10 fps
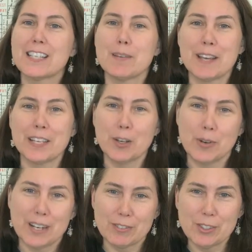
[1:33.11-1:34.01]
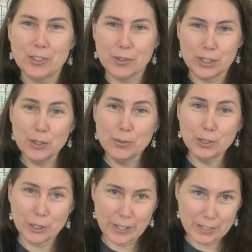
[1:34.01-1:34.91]
time I go out to do a new
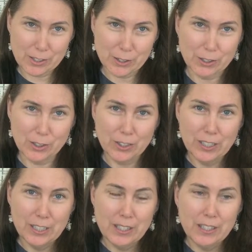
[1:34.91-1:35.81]
learning circle?